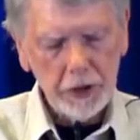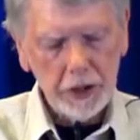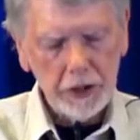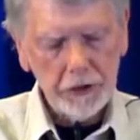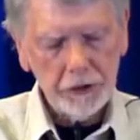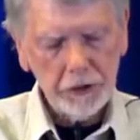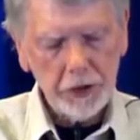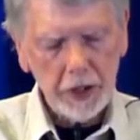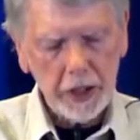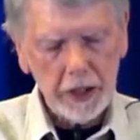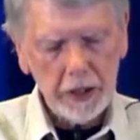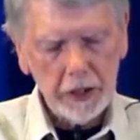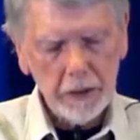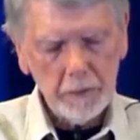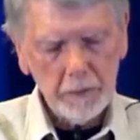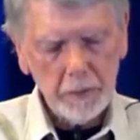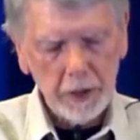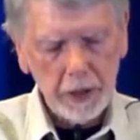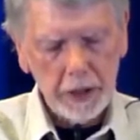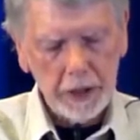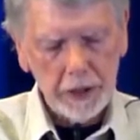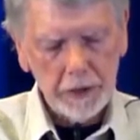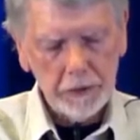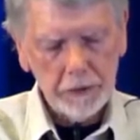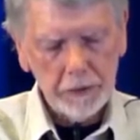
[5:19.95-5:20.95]
that has taken
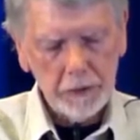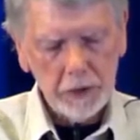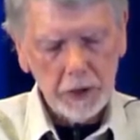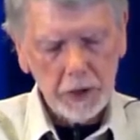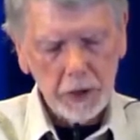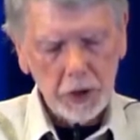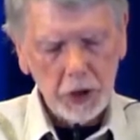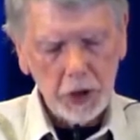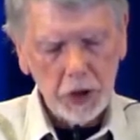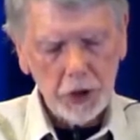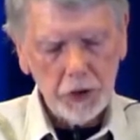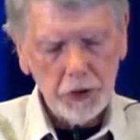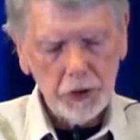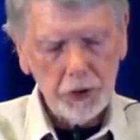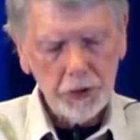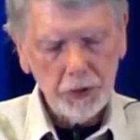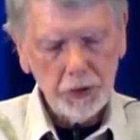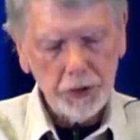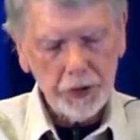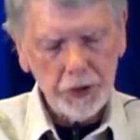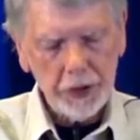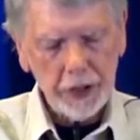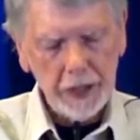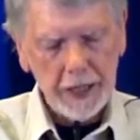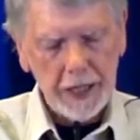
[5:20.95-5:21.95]
place due
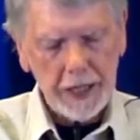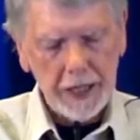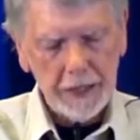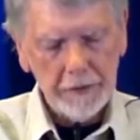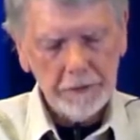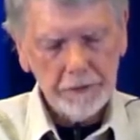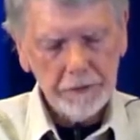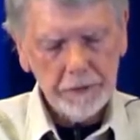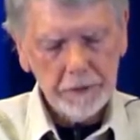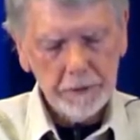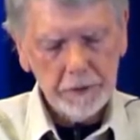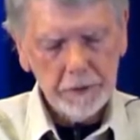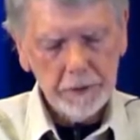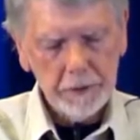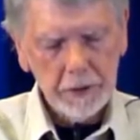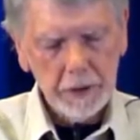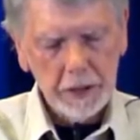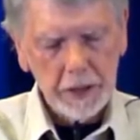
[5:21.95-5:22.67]
to the life.